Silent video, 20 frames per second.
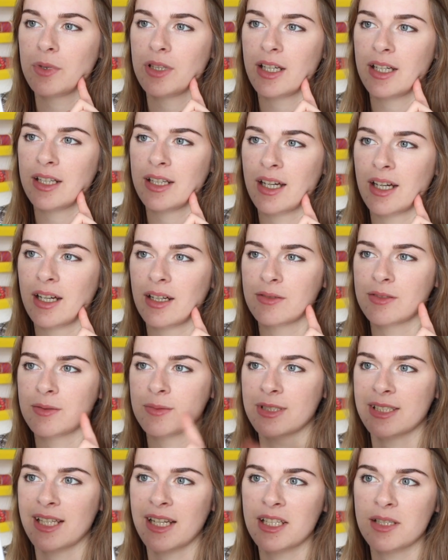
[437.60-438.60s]
We then have
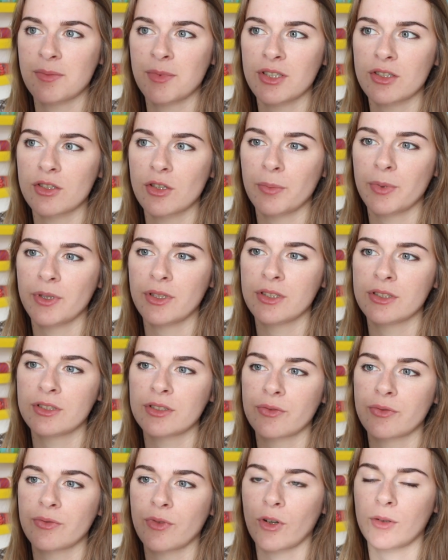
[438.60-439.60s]
some sentiment toppers
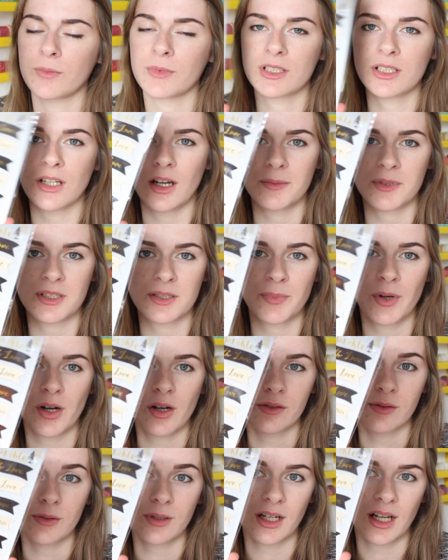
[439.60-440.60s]
from the Time to
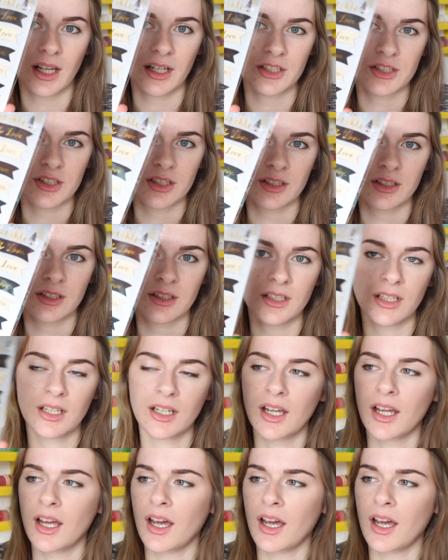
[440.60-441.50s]
Sparkle collection,